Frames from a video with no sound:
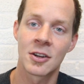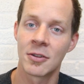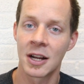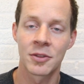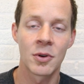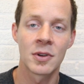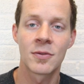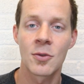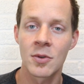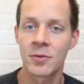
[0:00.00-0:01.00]
correct throwing
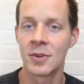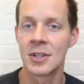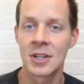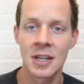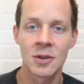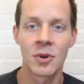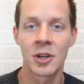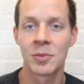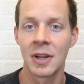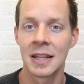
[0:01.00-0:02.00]
form for each kid while
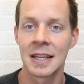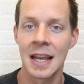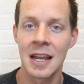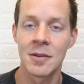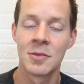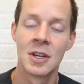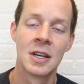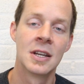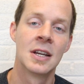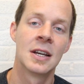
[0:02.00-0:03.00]
they're playing the game,
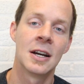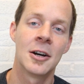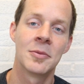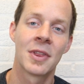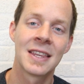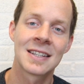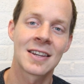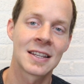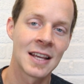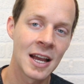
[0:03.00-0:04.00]
things
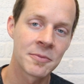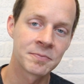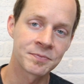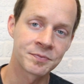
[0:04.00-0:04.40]
like that.